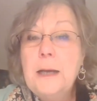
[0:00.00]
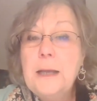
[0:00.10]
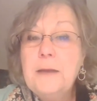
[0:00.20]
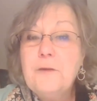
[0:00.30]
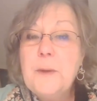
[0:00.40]

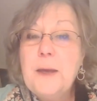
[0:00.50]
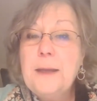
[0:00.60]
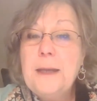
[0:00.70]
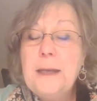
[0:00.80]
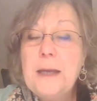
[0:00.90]
Hi,
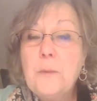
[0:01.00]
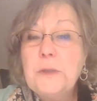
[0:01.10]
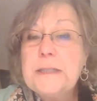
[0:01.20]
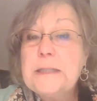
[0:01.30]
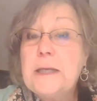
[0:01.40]
everybody. I
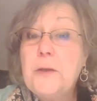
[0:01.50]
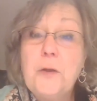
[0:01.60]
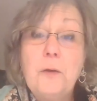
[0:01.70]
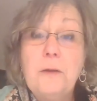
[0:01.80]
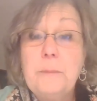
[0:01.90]
wanted to let you
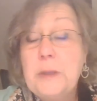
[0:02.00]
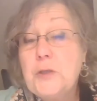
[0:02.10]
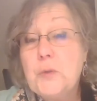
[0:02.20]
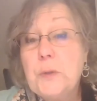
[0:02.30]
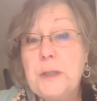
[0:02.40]
know I've been
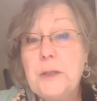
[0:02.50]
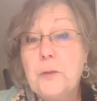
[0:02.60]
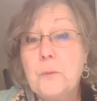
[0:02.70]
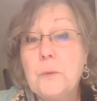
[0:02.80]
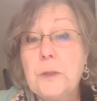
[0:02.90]
enjoying
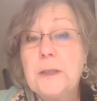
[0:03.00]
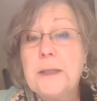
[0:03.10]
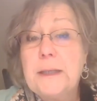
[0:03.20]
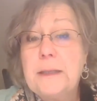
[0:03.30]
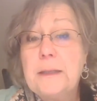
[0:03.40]
your work
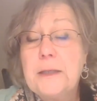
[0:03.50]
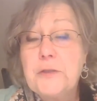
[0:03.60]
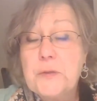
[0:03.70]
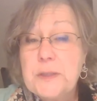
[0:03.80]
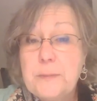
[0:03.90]
and
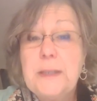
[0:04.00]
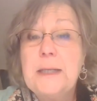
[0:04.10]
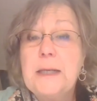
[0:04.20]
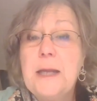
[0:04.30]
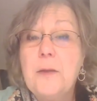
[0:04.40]
that you're
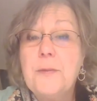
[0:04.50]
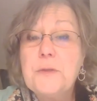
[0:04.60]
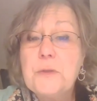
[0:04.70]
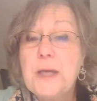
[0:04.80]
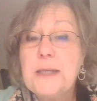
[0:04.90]
submitting in Health
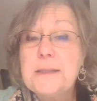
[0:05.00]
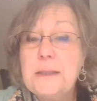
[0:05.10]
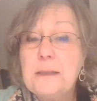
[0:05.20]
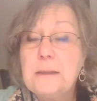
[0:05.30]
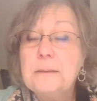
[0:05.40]

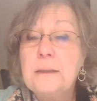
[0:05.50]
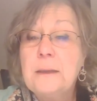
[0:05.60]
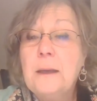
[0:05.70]
219.